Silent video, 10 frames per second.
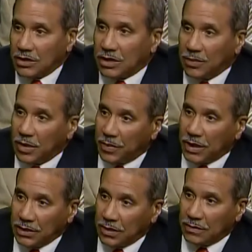come up, and
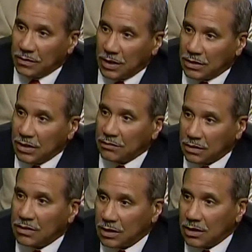that's an
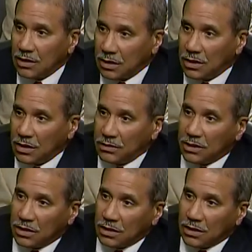interesting
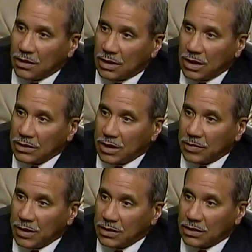concept,
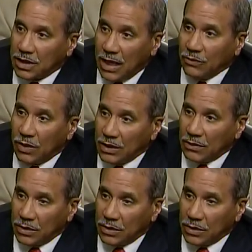and it's not one that we